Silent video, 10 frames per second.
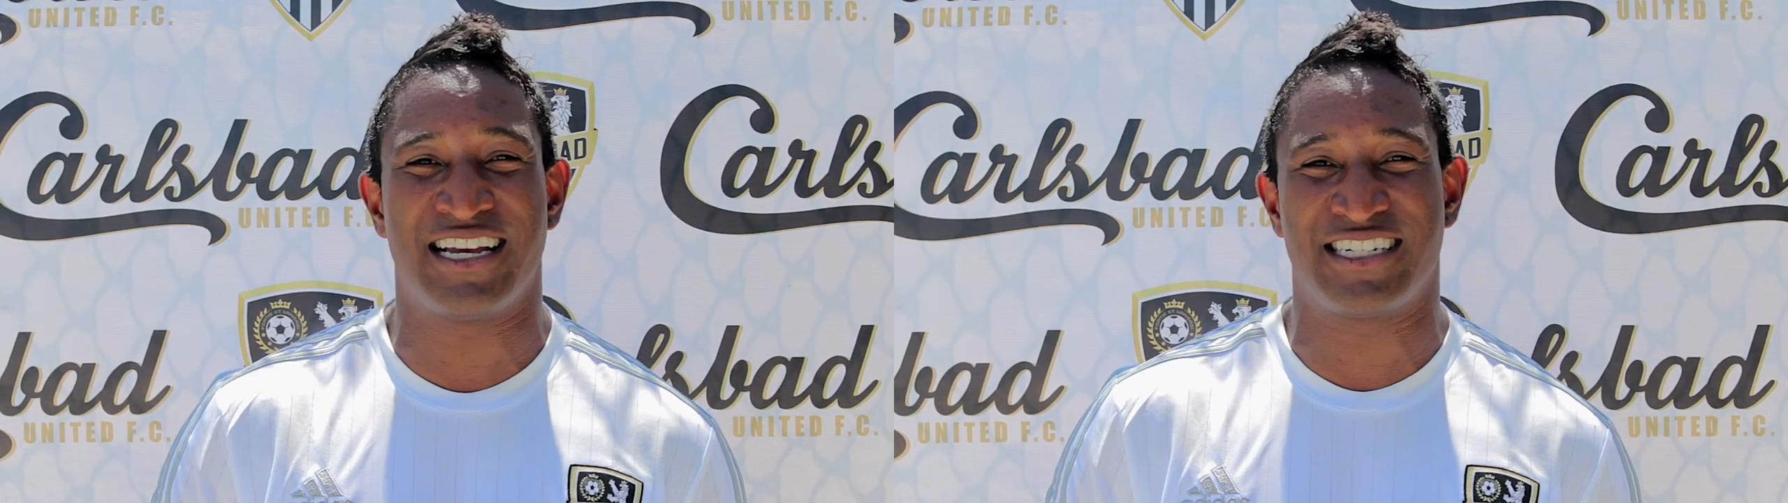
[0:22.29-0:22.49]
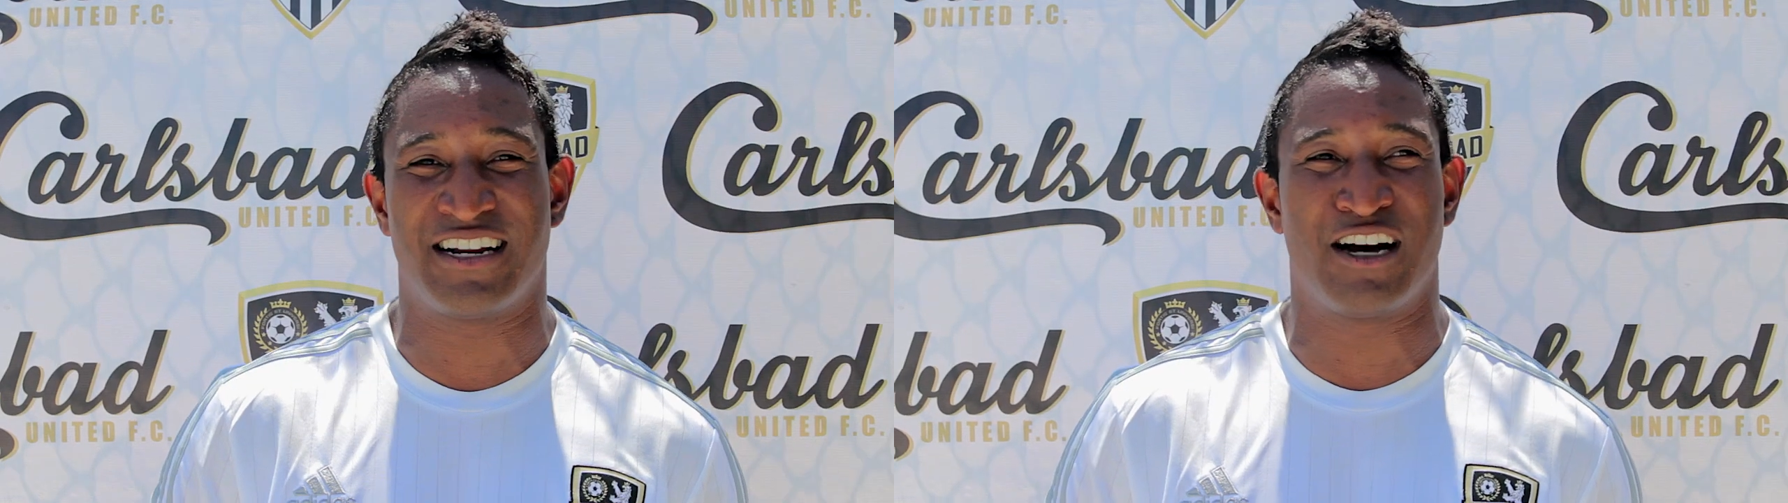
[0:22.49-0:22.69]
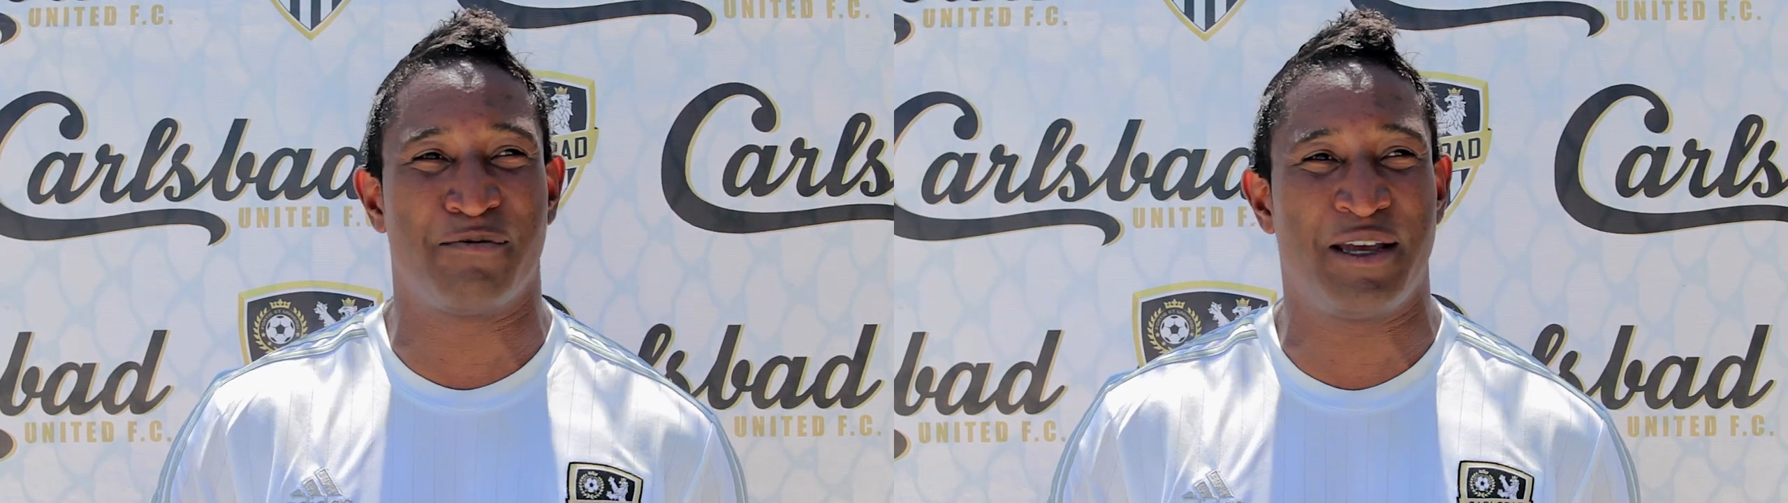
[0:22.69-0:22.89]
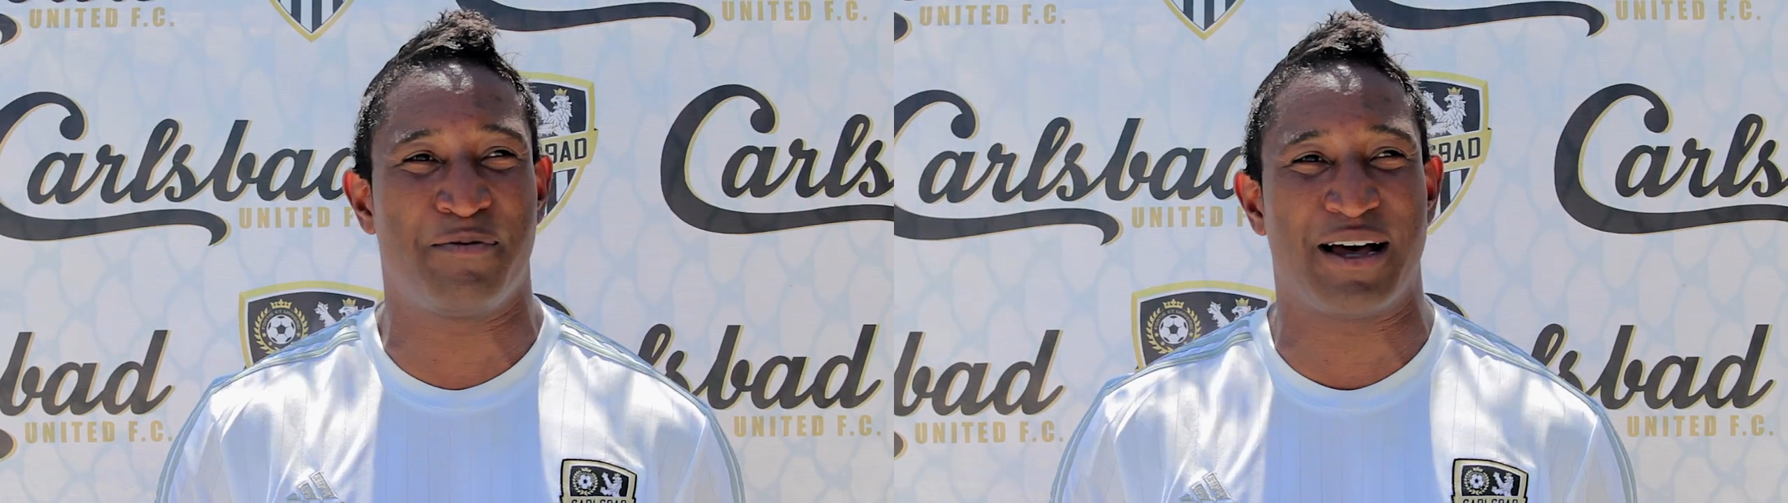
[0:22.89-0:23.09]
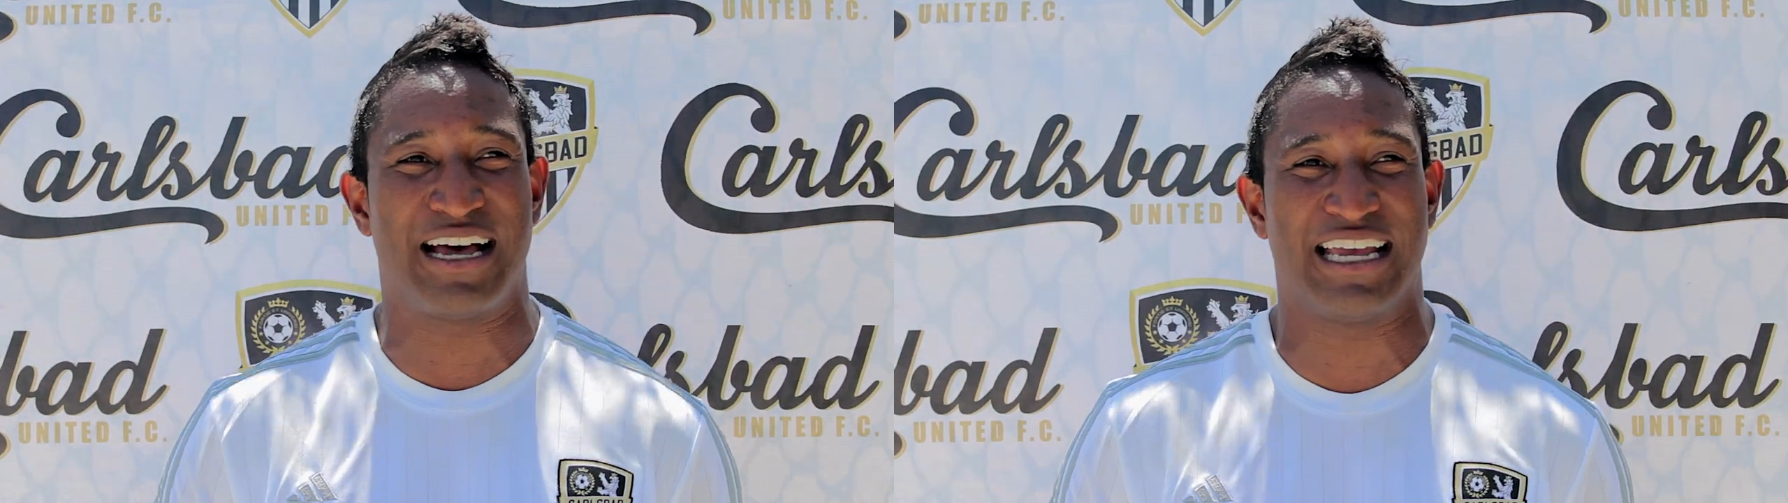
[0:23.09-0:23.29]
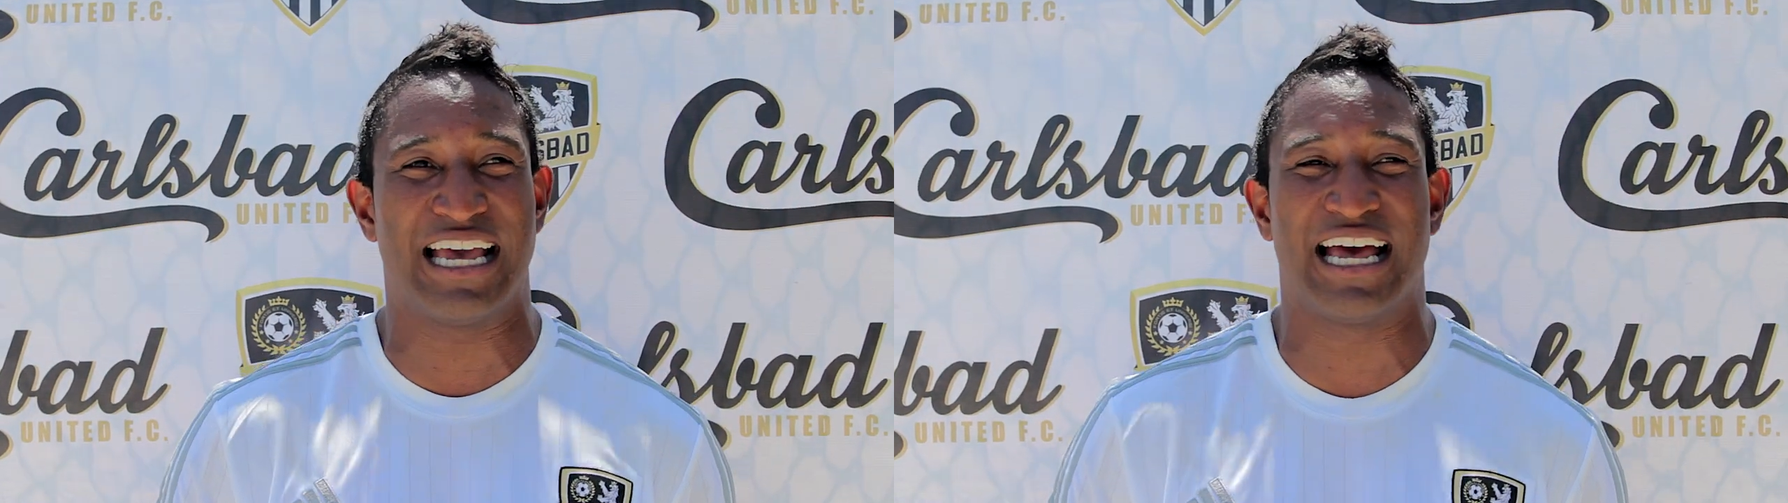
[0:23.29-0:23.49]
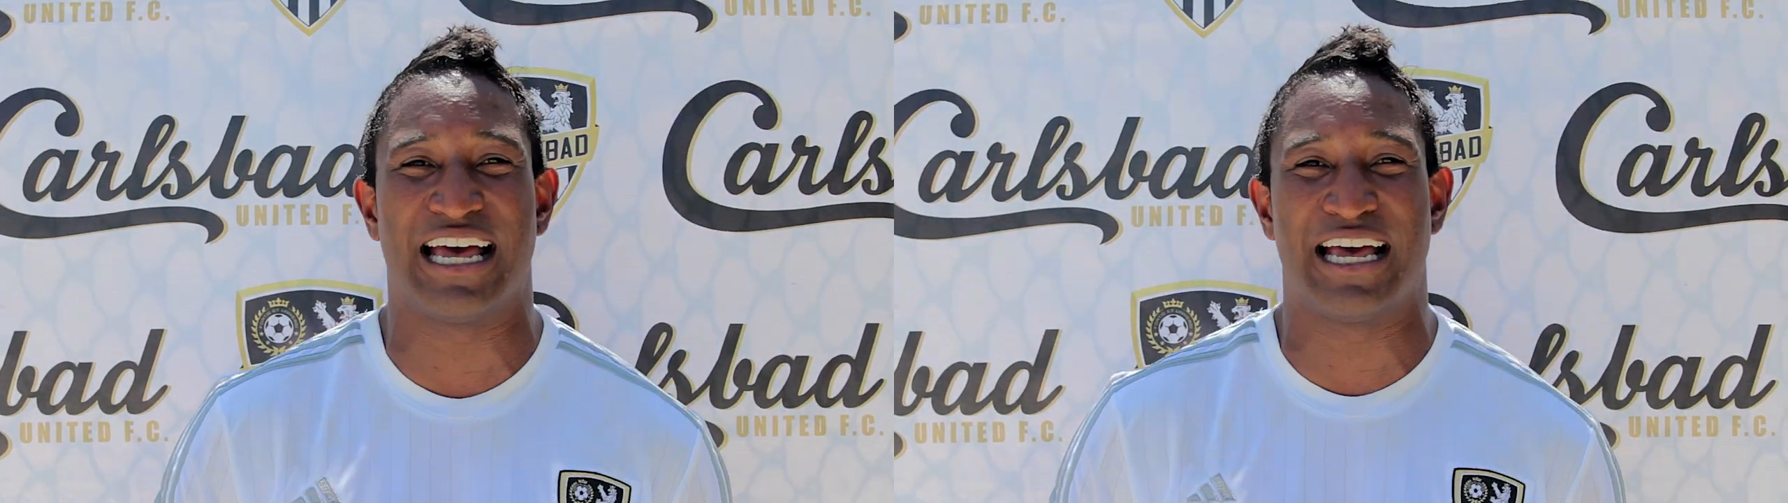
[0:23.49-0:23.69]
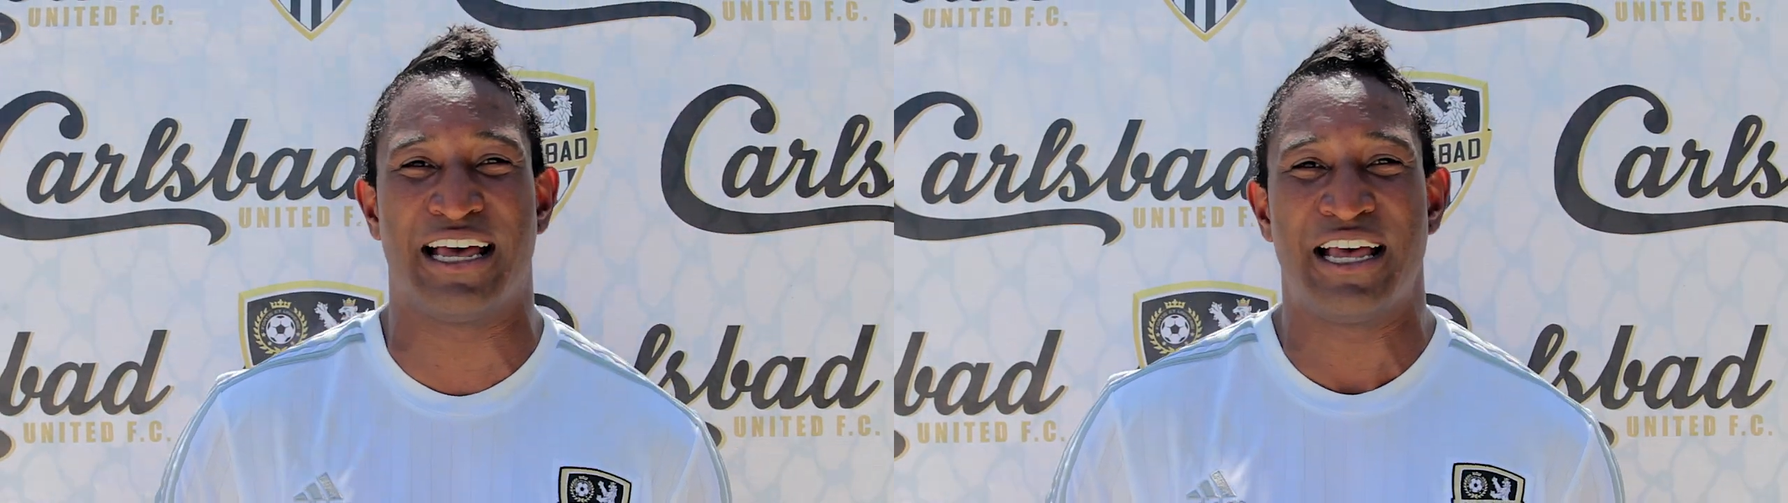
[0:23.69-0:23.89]
Nation Army
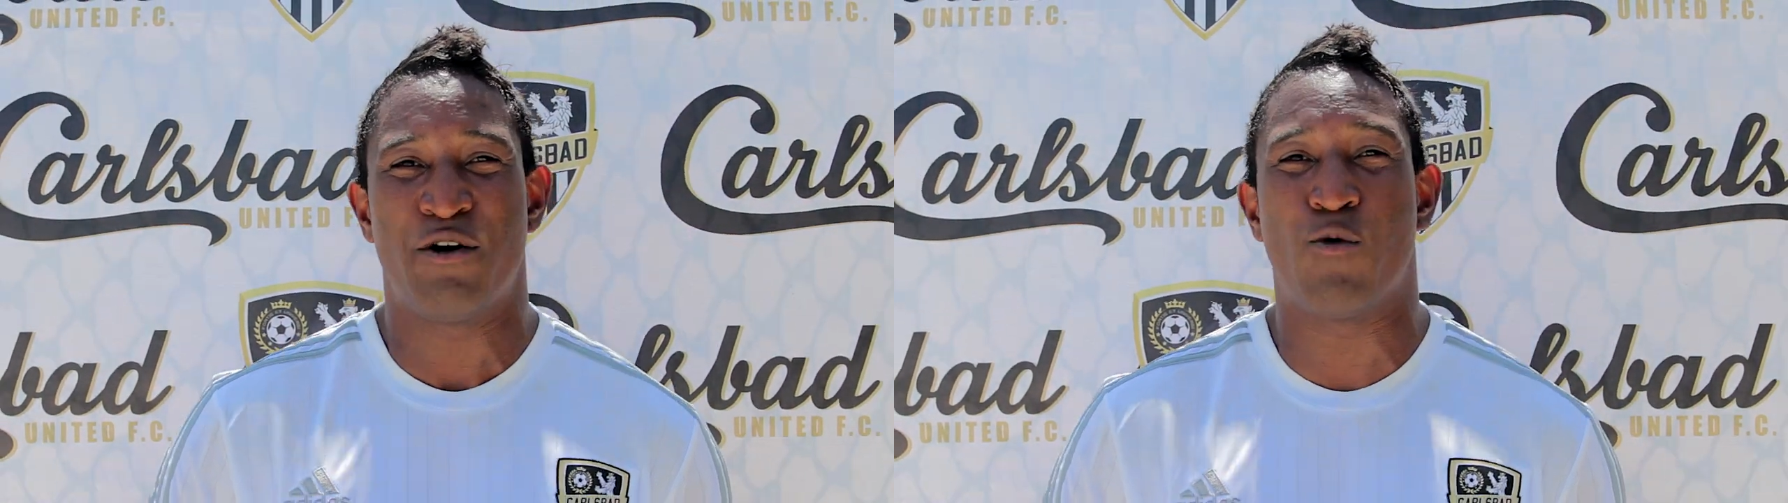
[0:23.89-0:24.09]
by